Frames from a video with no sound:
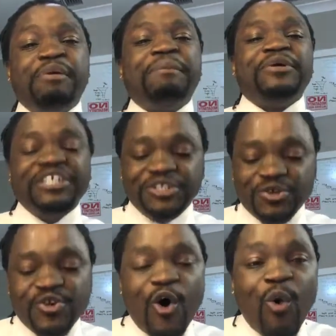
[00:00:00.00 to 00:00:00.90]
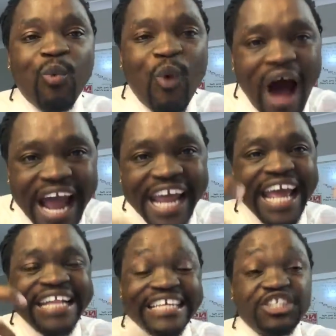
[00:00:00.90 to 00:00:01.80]
People need to know why
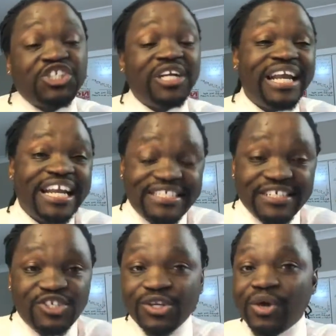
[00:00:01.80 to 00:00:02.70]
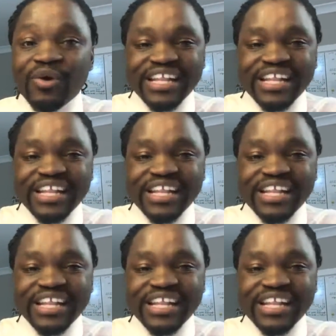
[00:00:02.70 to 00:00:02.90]
they should listen to you.